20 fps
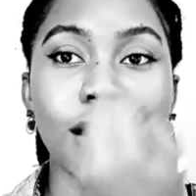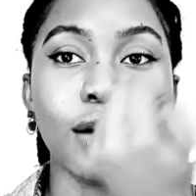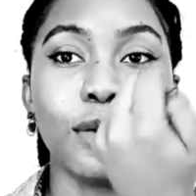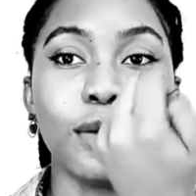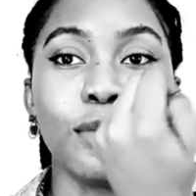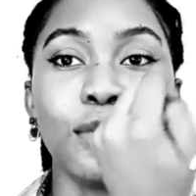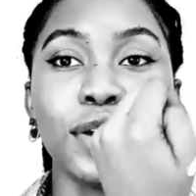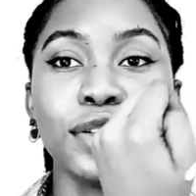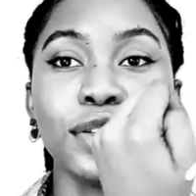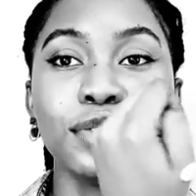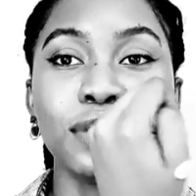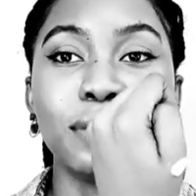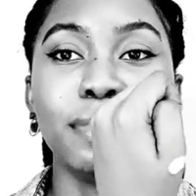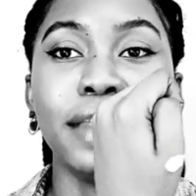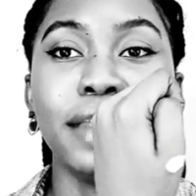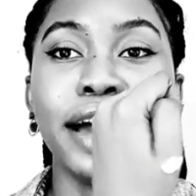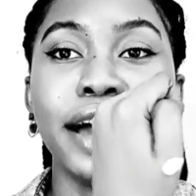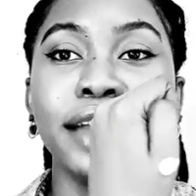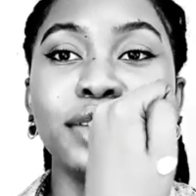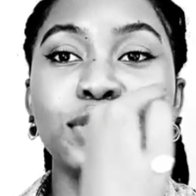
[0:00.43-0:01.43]
when you
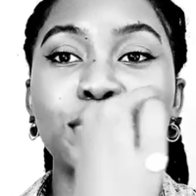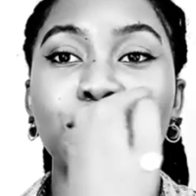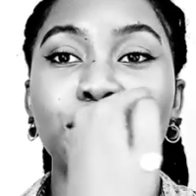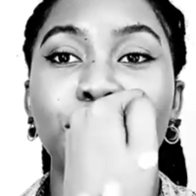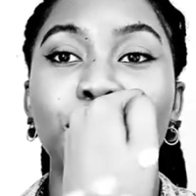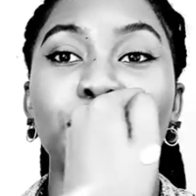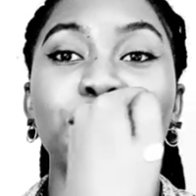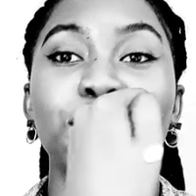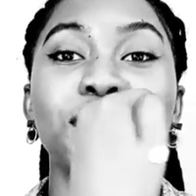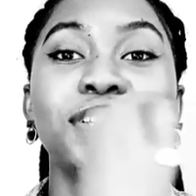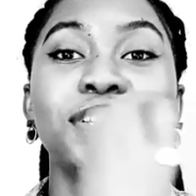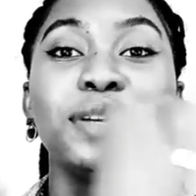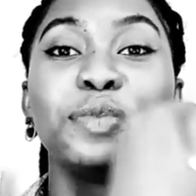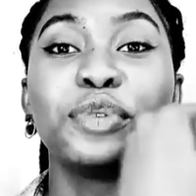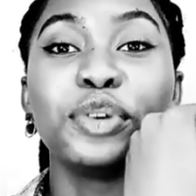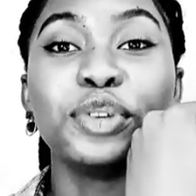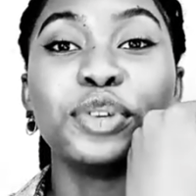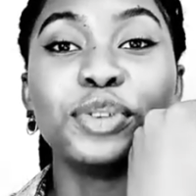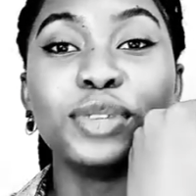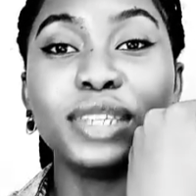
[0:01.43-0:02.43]
apply this product, which I'm
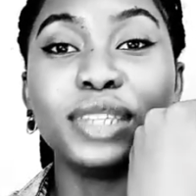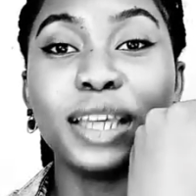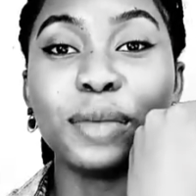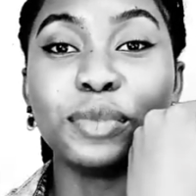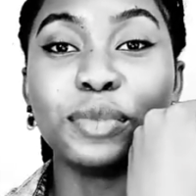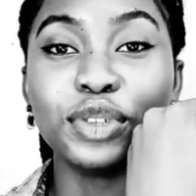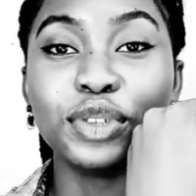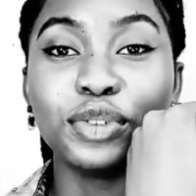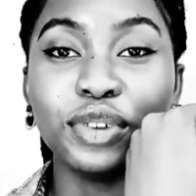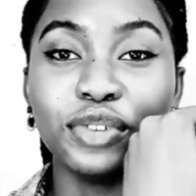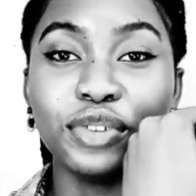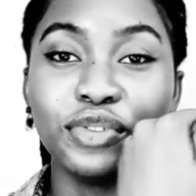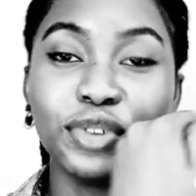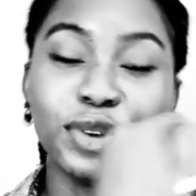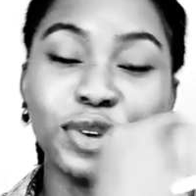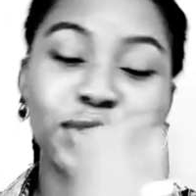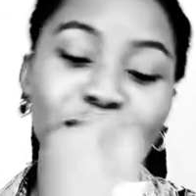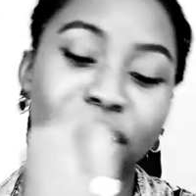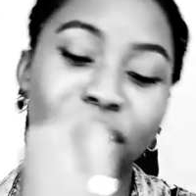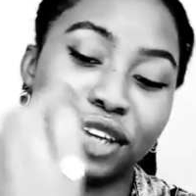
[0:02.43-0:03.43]
going to demonstrate for
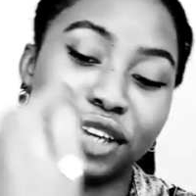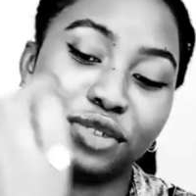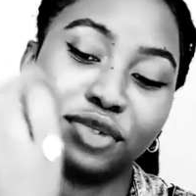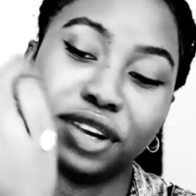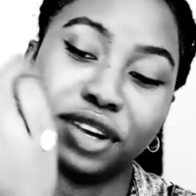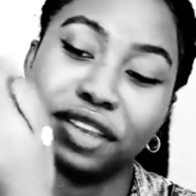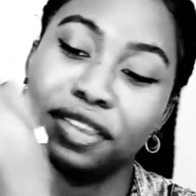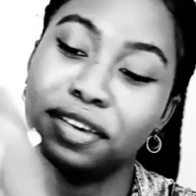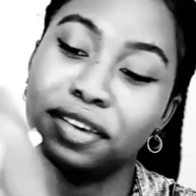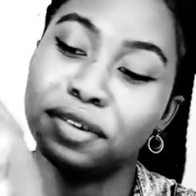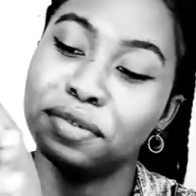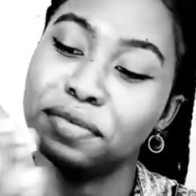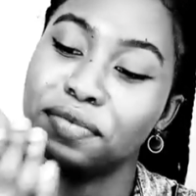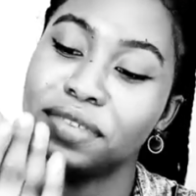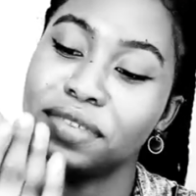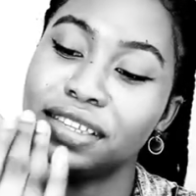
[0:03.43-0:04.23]
you guys right now.